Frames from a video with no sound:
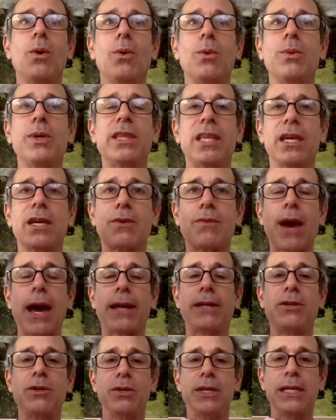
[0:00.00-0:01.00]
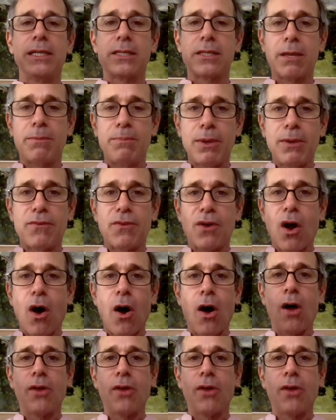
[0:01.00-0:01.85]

think gratitude needs to be for all